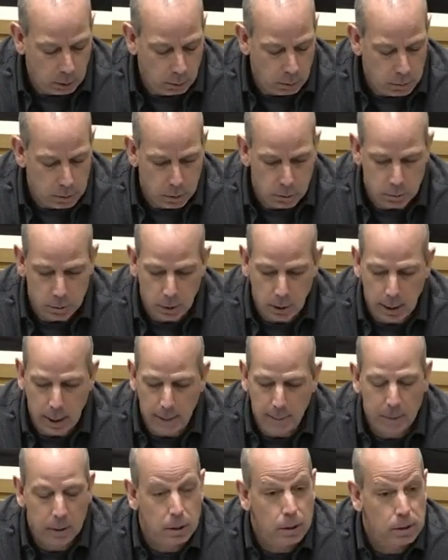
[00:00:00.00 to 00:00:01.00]
are being
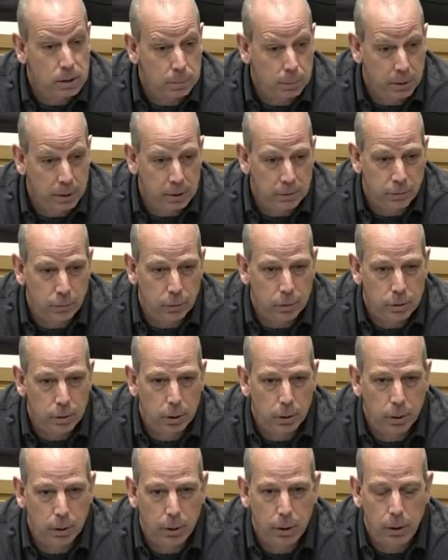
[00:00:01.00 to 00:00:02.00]
using Edmonton's police
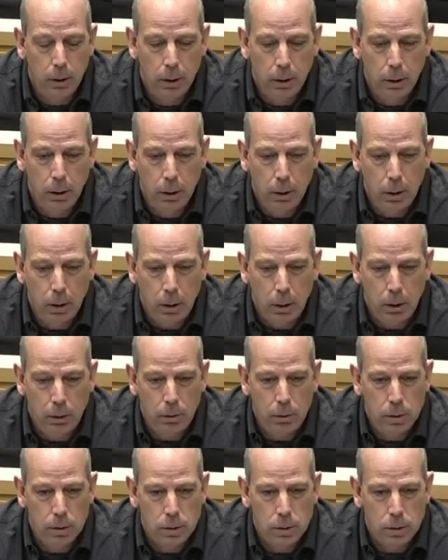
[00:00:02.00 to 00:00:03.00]
force currently.
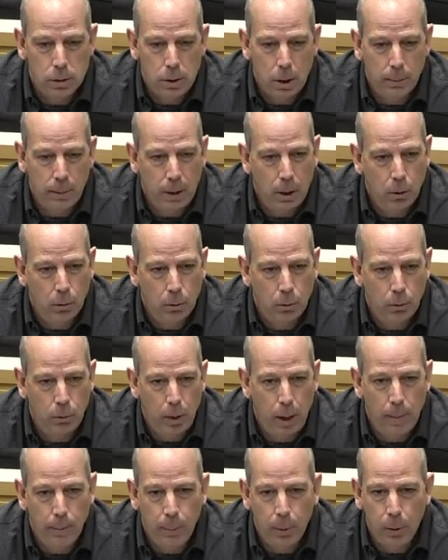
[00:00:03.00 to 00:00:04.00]
Can you just tell me how
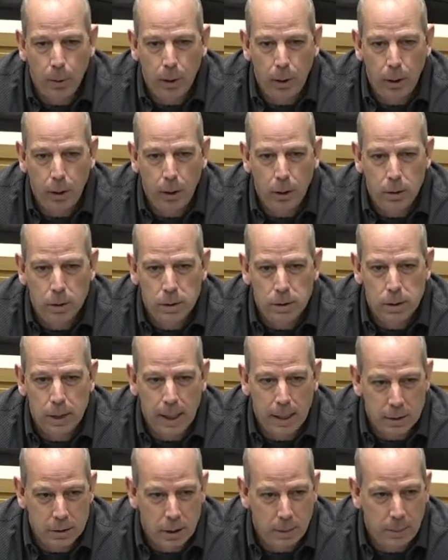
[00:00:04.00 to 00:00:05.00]
Grand Prairie
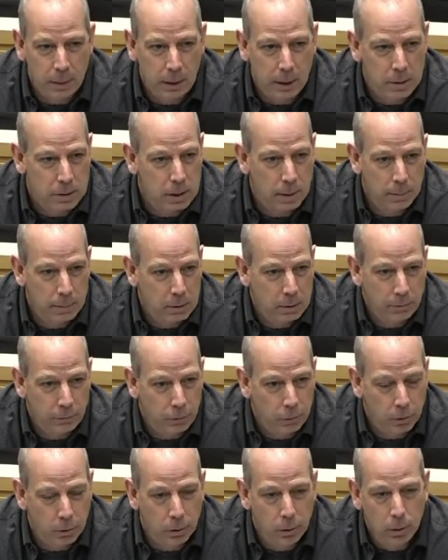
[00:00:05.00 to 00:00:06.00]
stacks up against
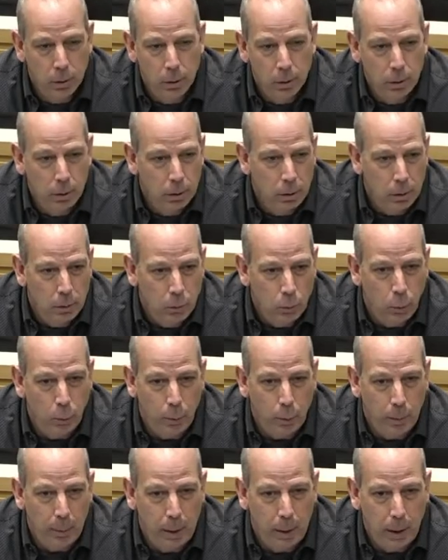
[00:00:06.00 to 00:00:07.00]
Edmonton for
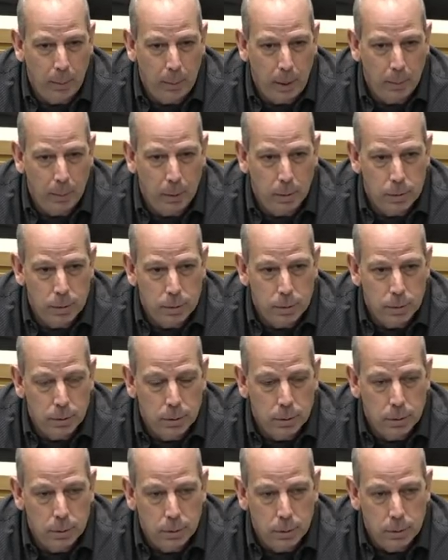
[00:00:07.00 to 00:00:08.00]
what we're paying members?
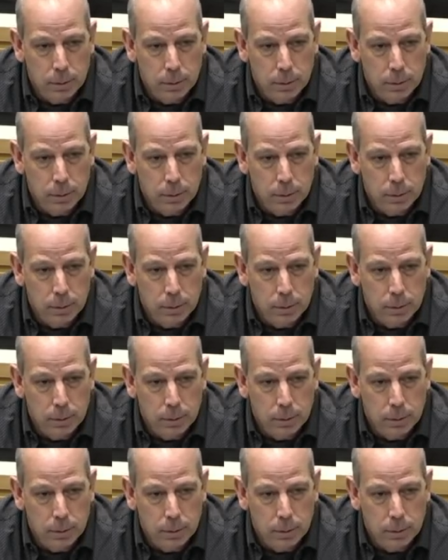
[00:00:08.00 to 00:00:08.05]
